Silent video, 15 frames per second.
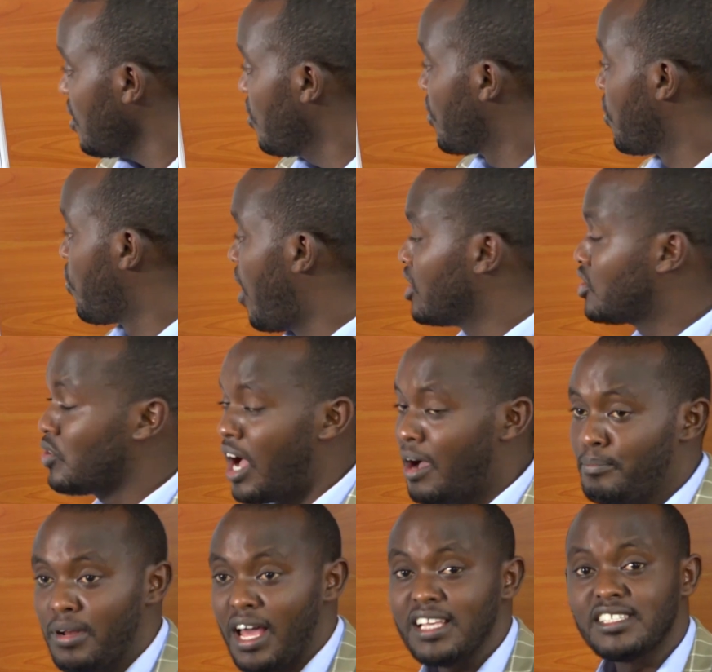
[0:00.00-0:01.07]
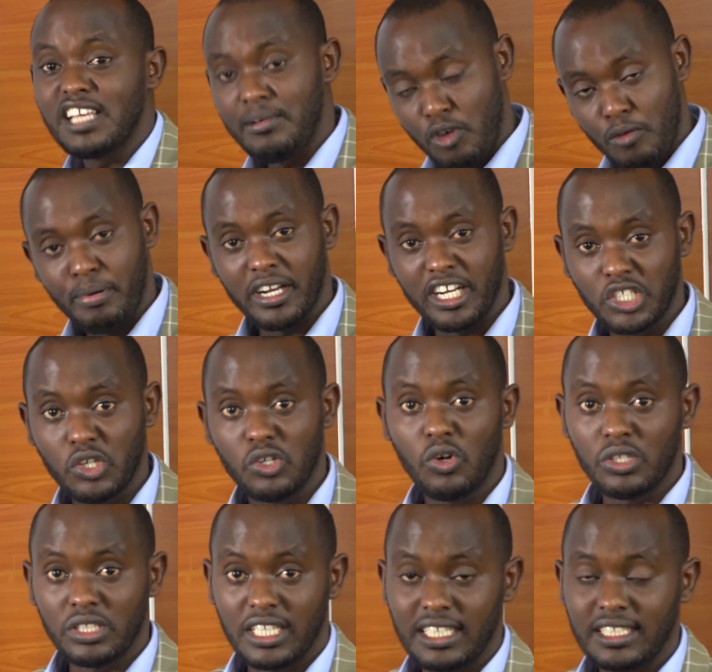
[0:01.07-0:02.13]
we want to apply some operation
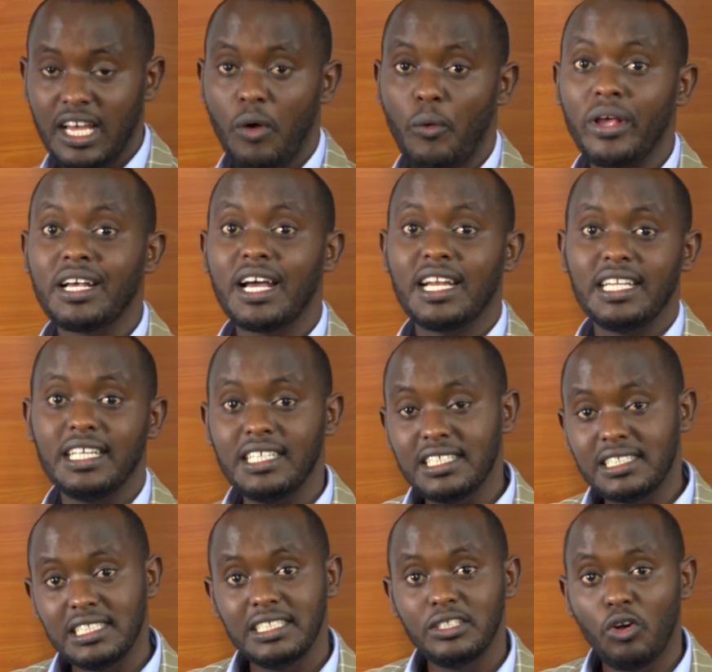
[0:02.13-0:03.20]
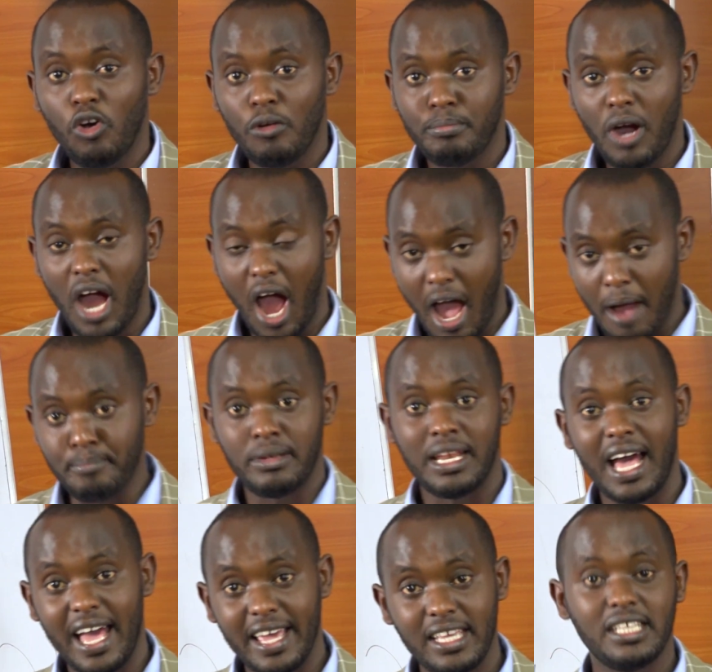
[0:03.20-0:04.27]
on data, we can easily
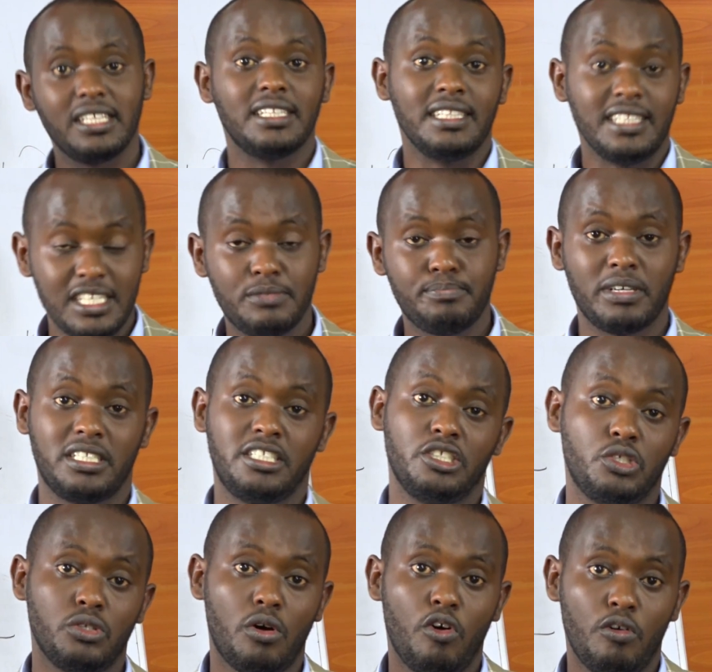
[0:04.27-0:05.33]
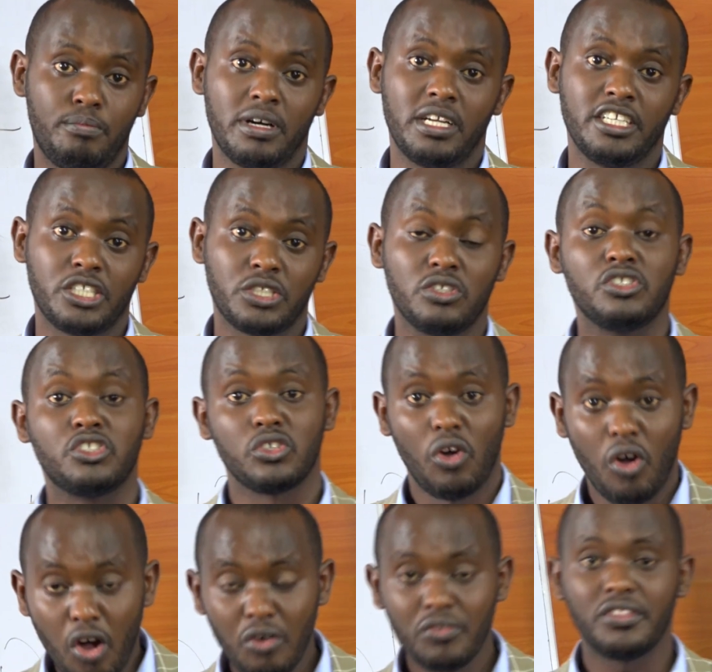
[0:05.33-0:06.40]
apply these particular operations
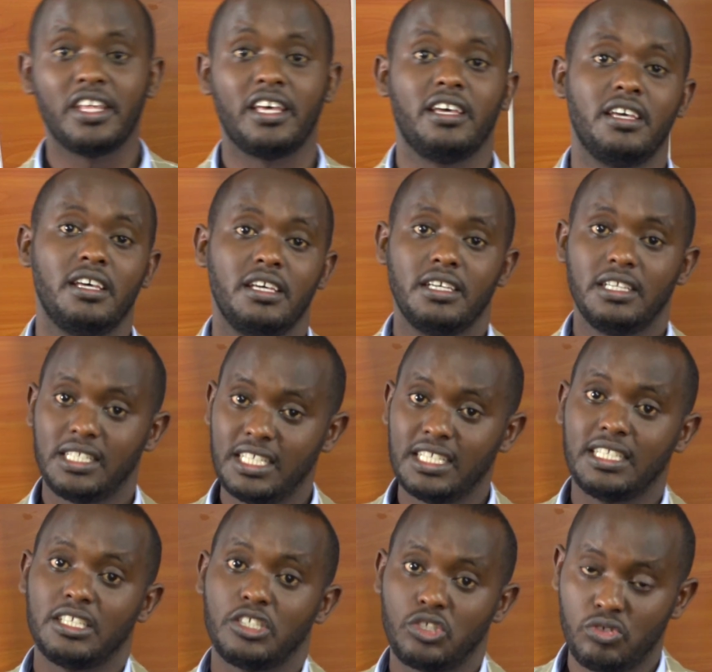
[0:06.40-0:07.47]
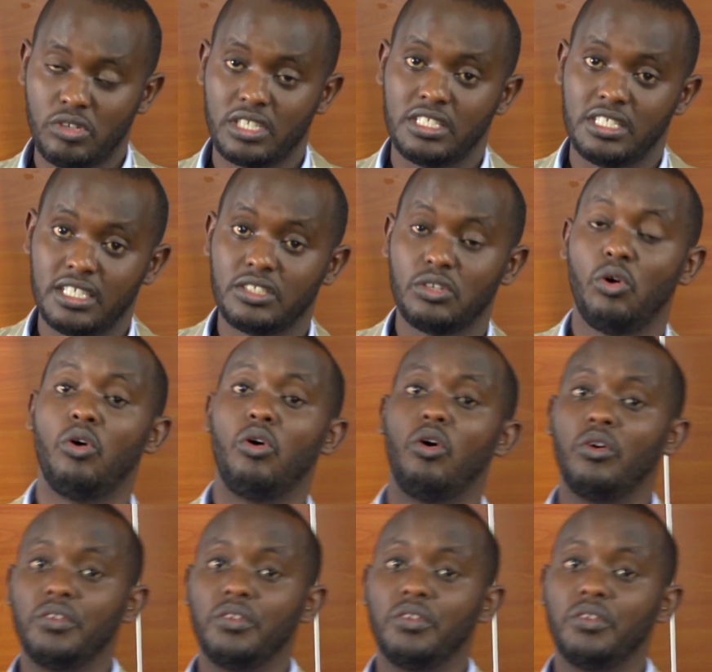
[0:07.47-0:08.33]
on the data structures or